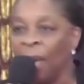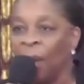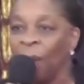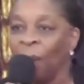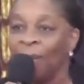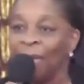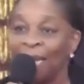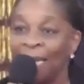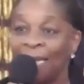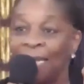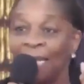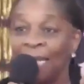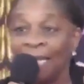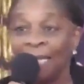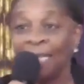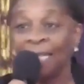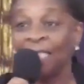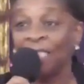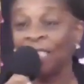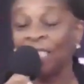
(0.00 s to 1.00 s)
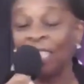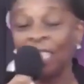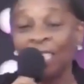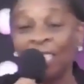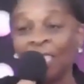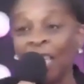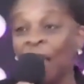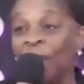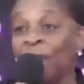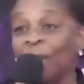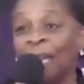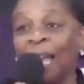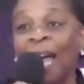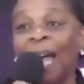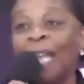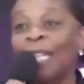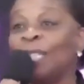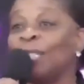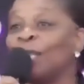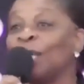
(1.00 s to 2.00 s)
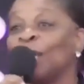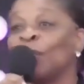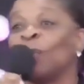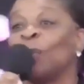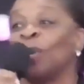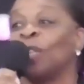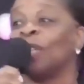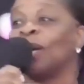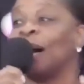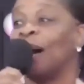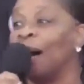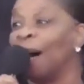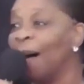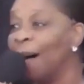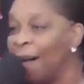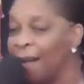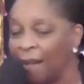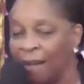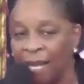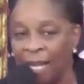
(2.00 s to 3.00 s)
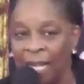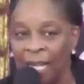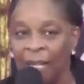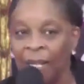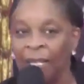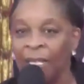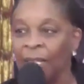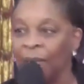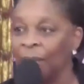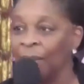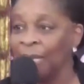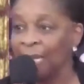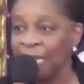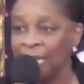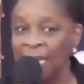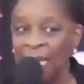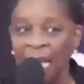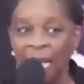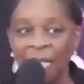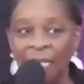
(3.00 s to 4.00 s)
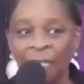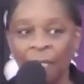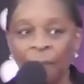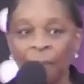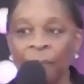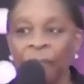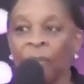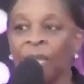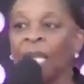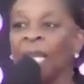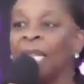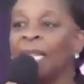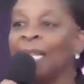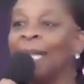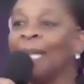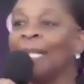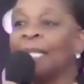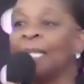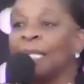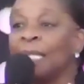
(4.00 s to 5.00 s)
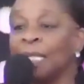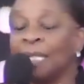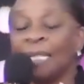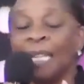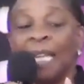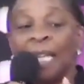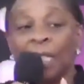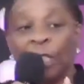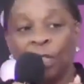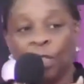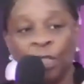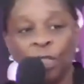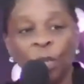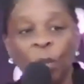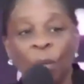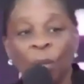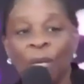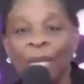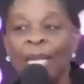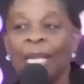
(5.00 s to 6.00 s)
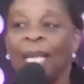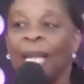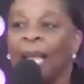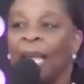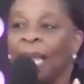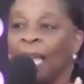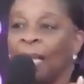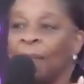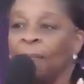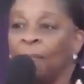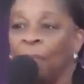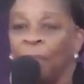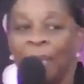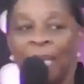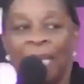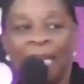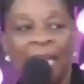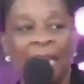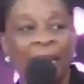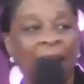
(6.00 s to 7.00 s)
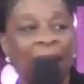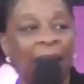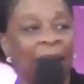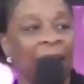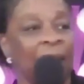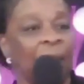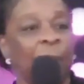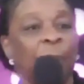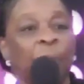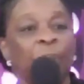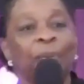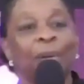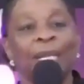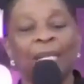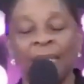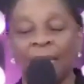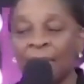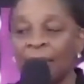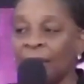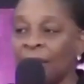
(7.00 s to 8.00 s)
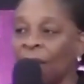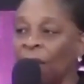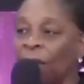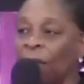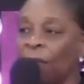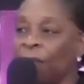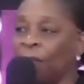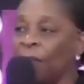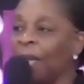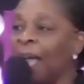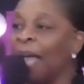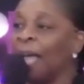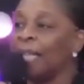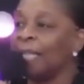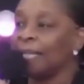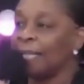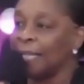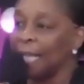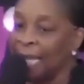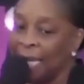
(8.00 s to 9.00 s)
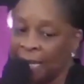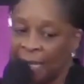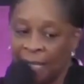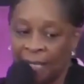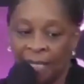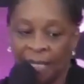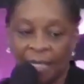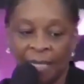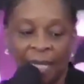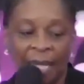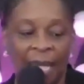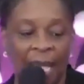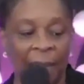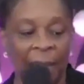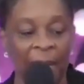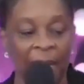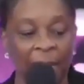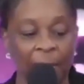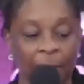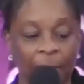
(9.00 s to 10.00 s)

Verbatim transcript: When I see Sister Sharon, I just want to hug. You understand? Let us take joy in being in the presence of saints. Amen?